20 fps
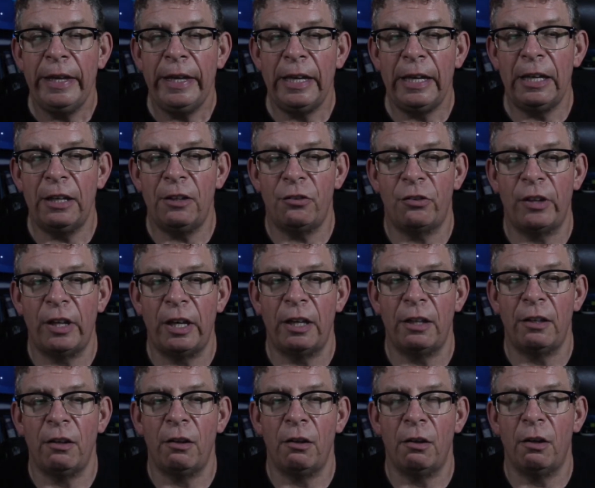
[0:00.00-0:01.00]
is
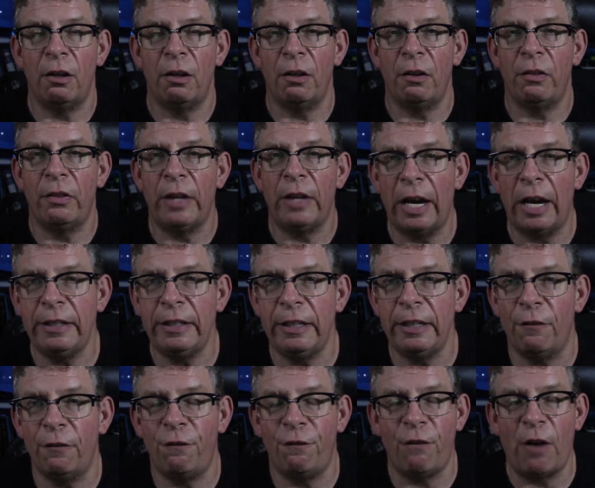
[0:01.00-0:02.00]
that the
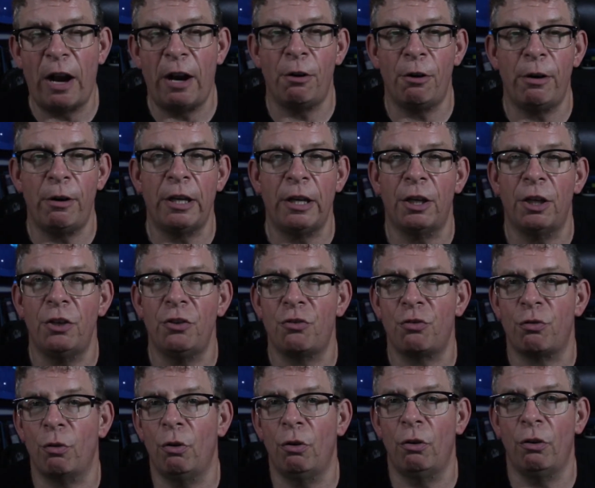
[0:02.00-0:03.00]
idea of firing
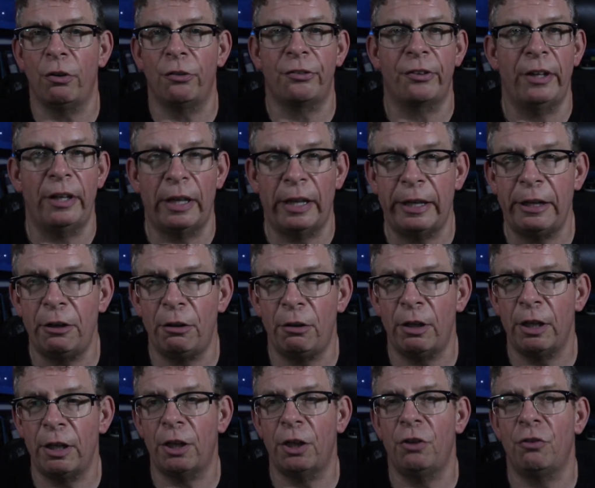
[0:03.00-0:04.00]
controls and
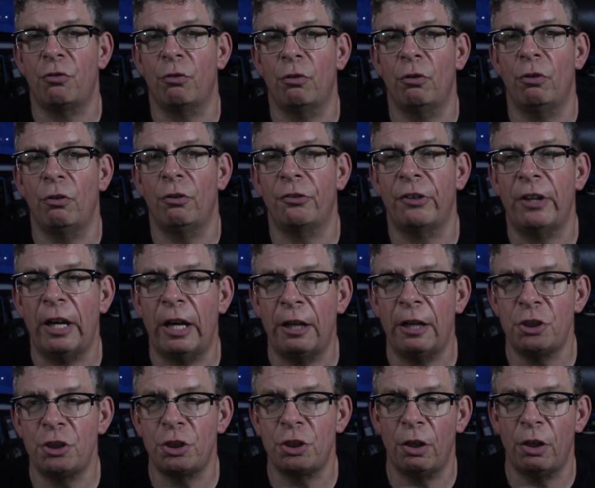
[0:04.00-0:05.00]
layering controls and
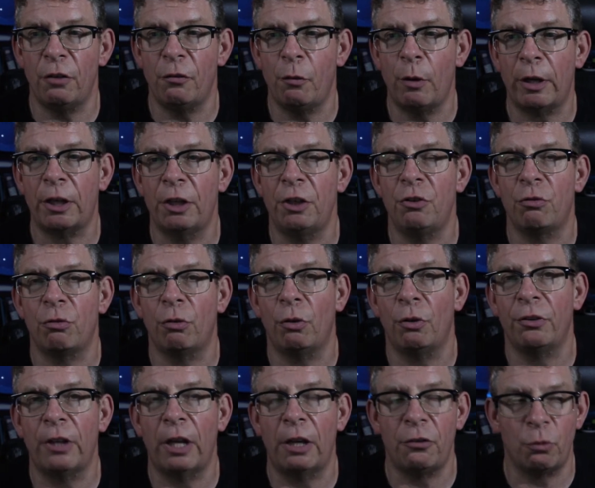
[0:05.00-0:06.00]
unsure of what control
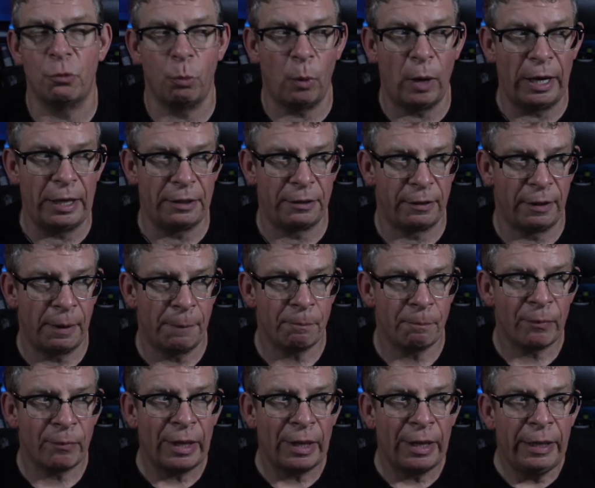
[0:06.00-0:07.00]
does what.
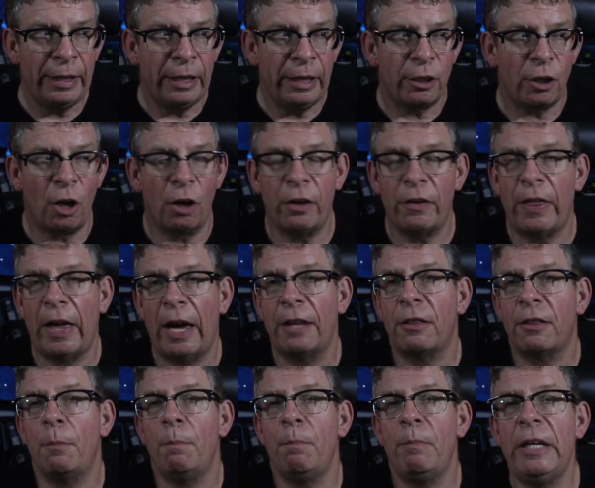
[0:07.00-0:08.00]
Not only that,
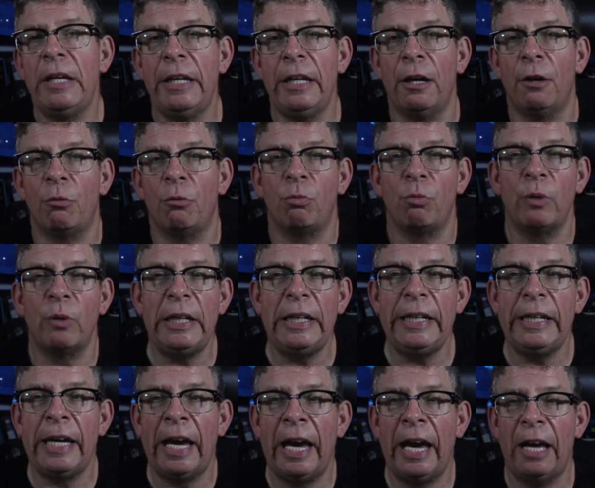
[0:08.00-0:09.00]
the media
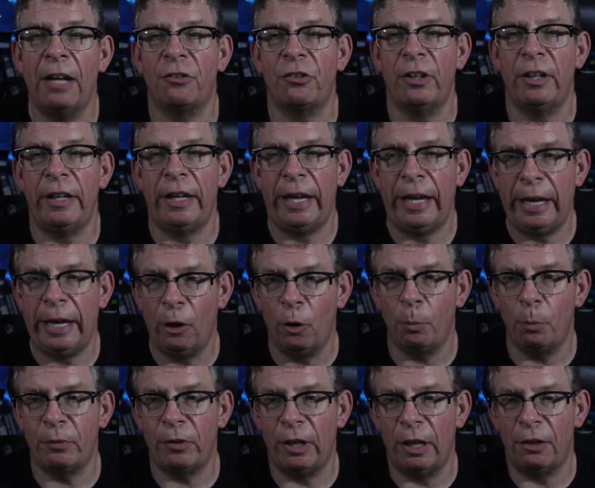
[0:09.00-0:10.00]
really hasn't
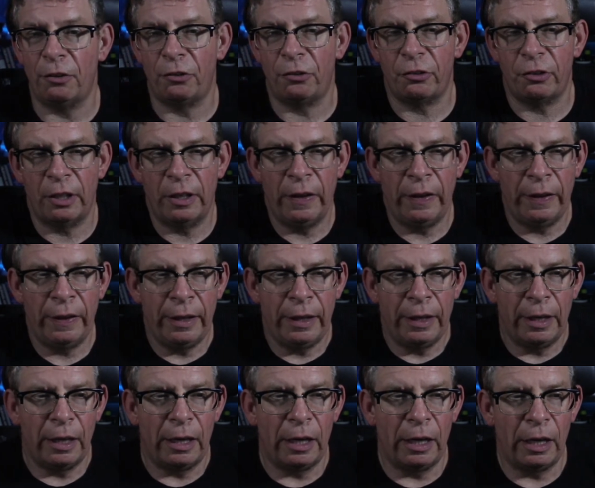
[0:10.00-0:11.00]
helped us
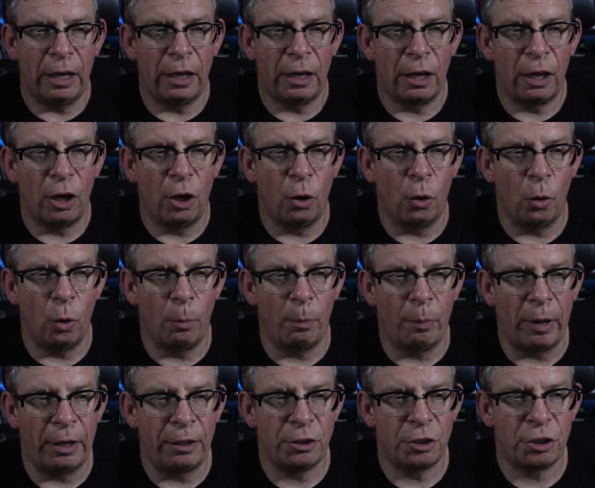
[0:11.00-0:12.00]
a whole
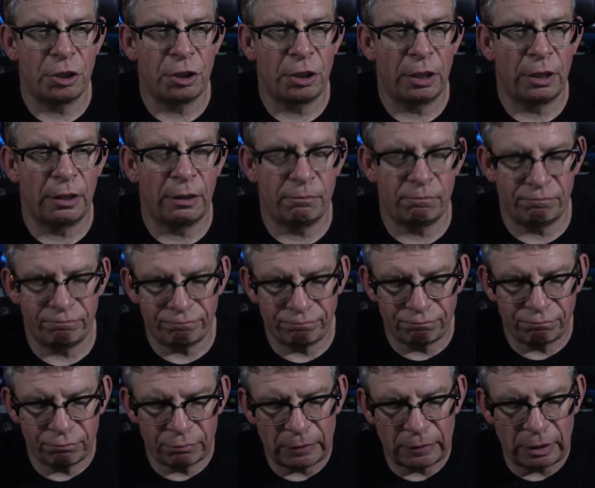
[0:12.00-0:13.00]
bunch.
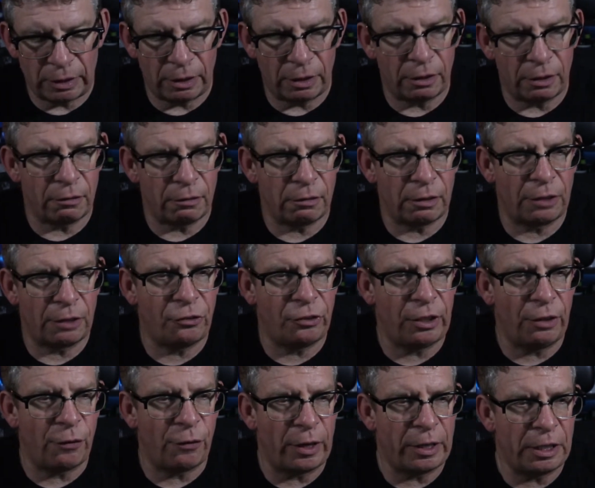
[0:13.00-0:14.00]
Let's see
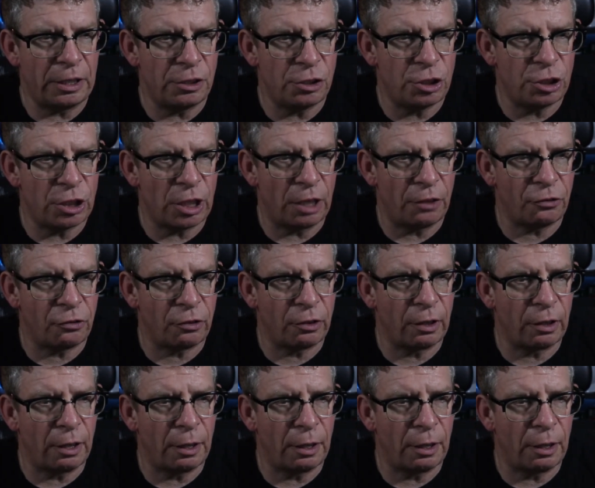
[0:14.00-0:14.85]
if I can just